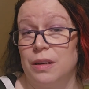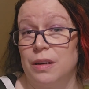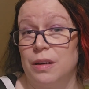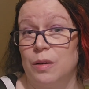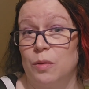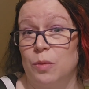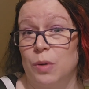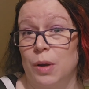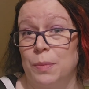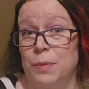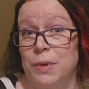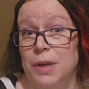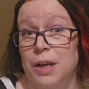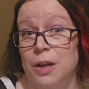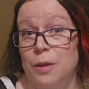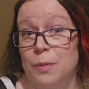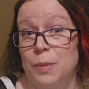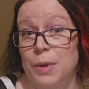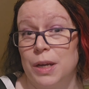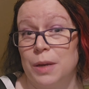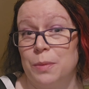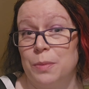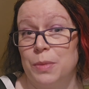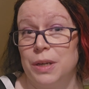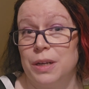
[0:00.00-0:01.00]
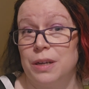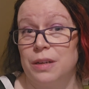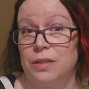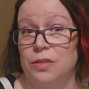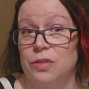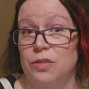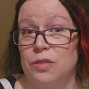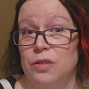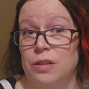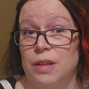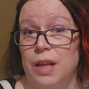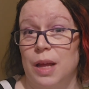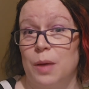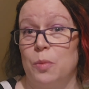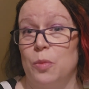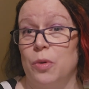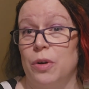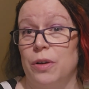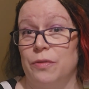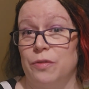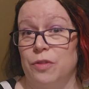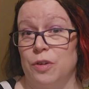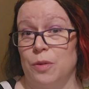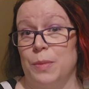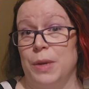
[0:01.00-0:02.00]
a reptile mom because there's a lot more
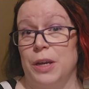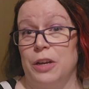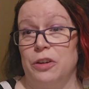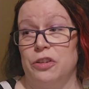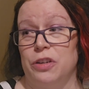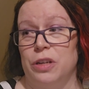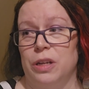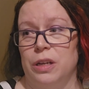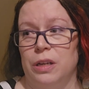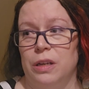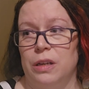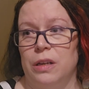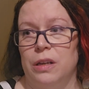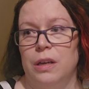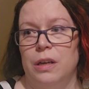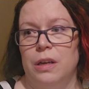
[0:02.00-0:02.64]
information.